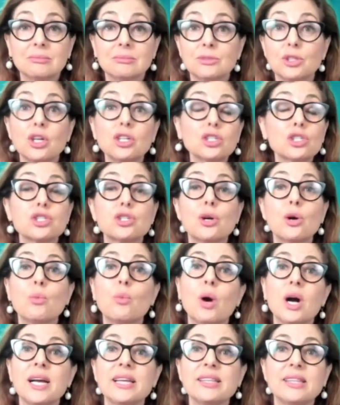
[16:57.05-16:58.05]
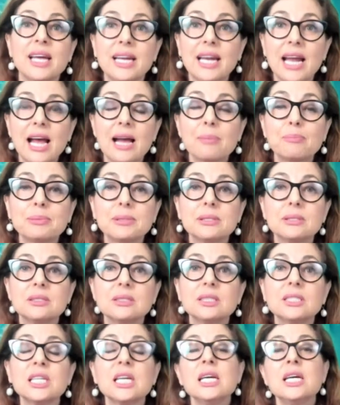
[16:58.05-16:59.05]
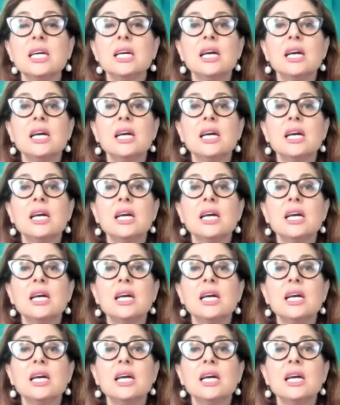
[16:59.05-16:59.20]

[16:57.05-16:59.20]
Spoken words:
Not sure why that happened,